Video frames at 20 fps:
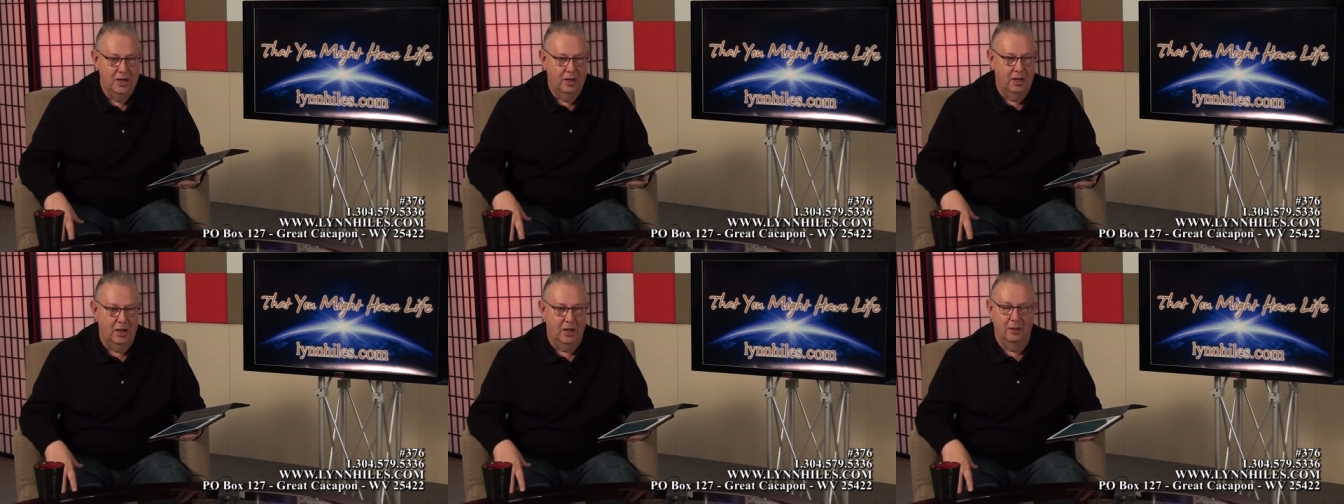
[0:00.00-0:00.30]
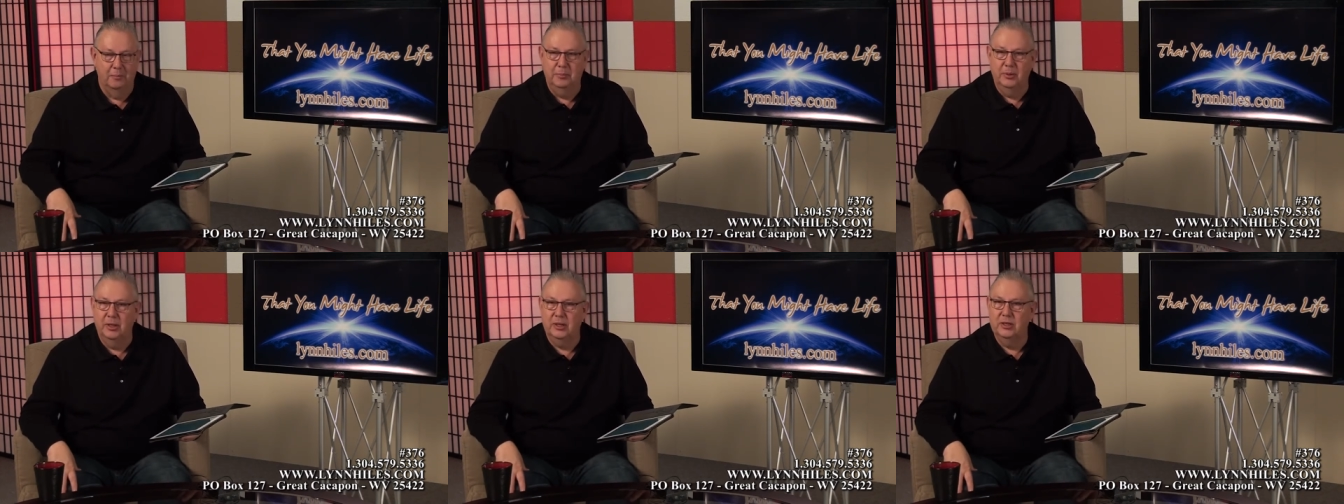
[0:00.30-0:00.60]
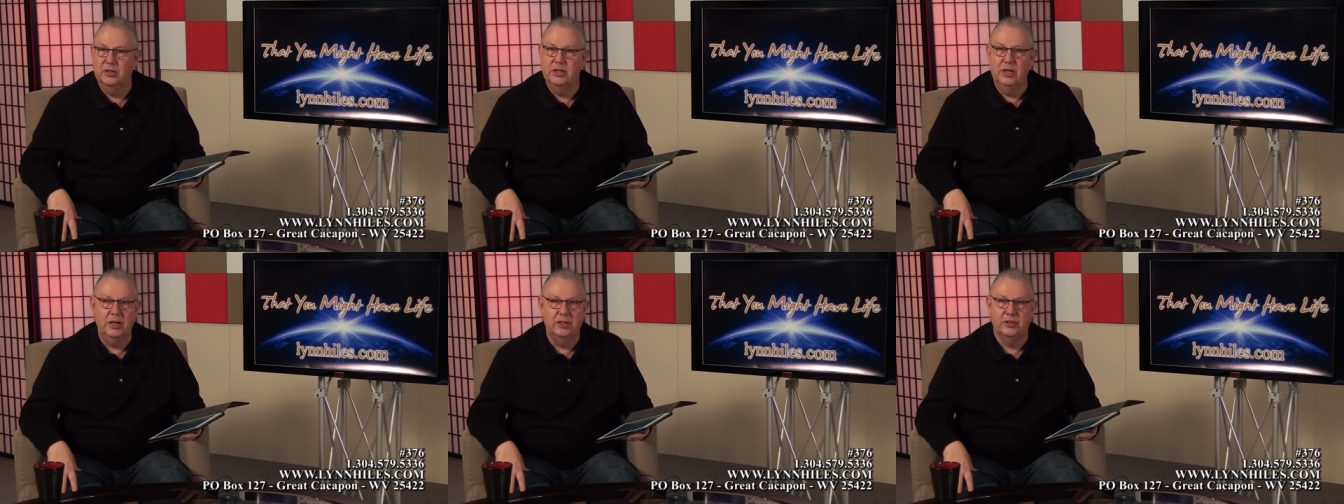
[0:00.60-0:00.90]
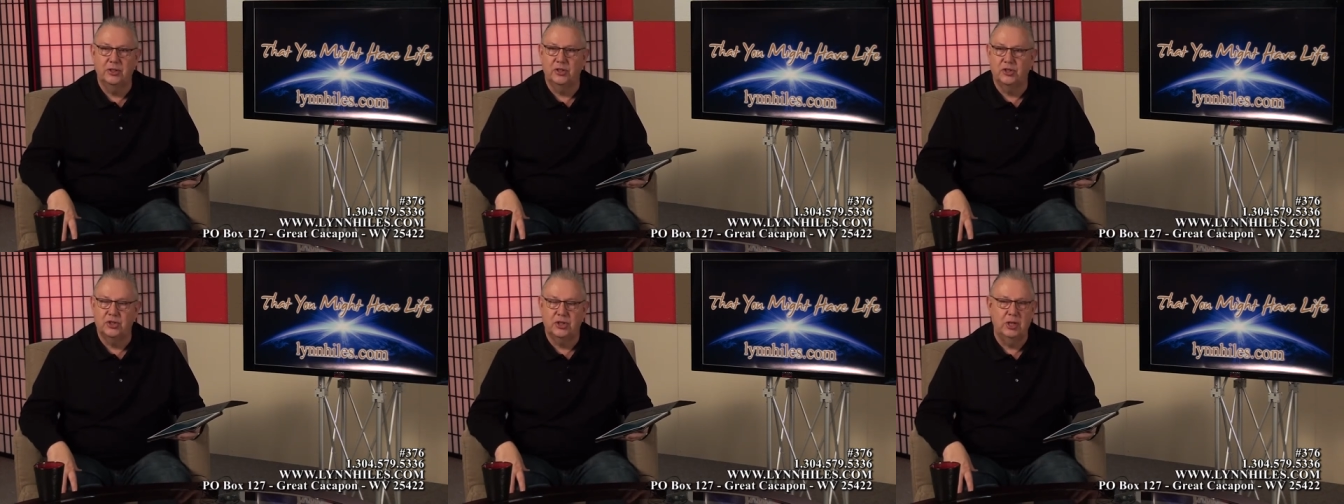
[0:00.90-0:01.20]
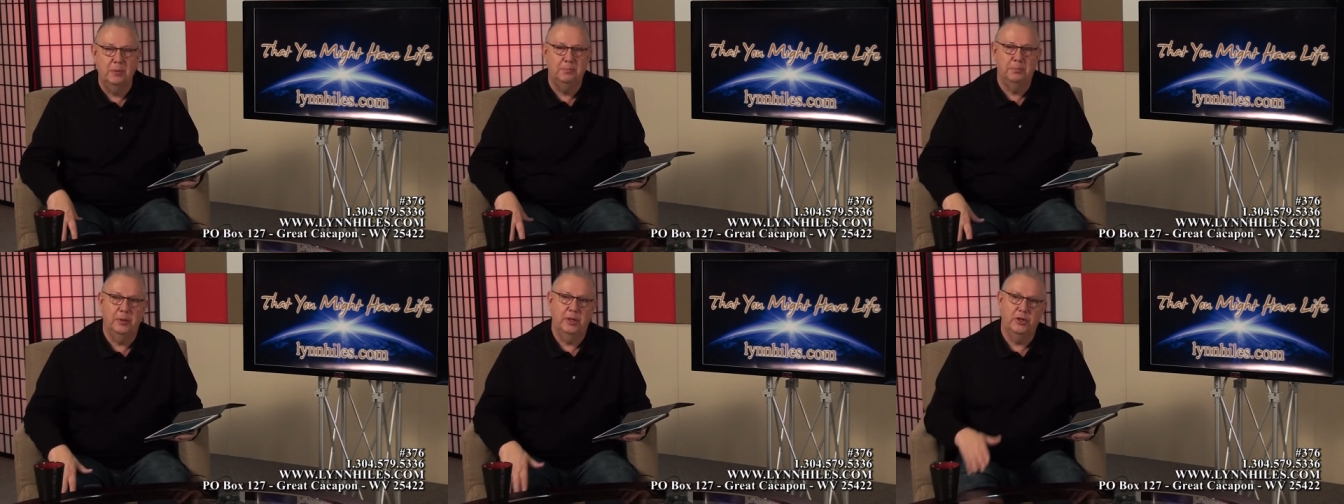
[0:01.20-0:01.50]
Uh, but Jesus
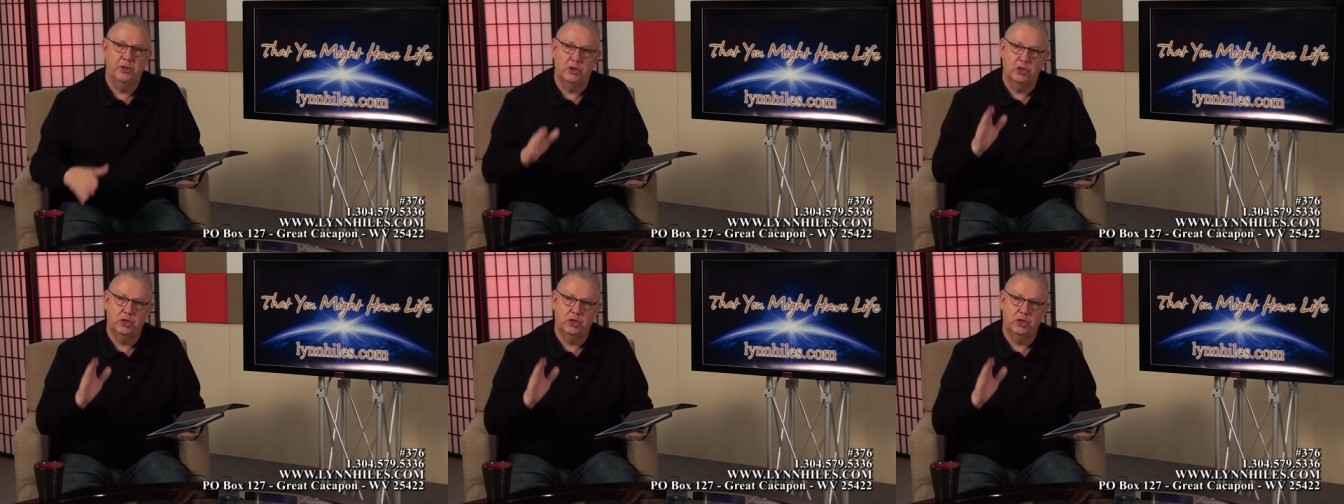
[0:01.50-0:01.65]
simply